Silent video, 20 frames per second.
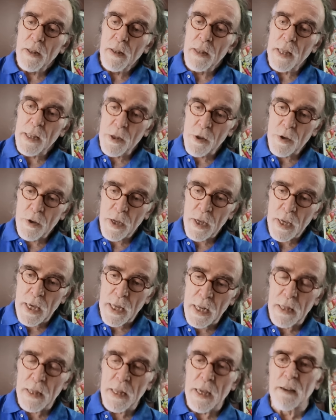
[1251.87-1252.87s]
then you can get
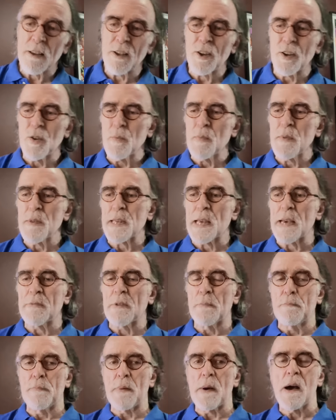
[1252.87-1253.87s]
in there and you can almost have
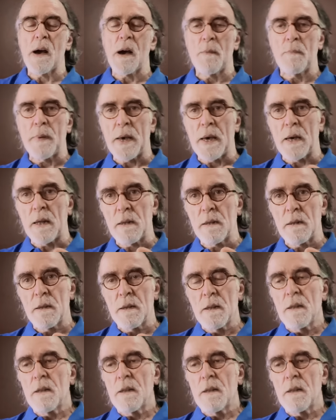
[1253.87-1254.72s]
a barbell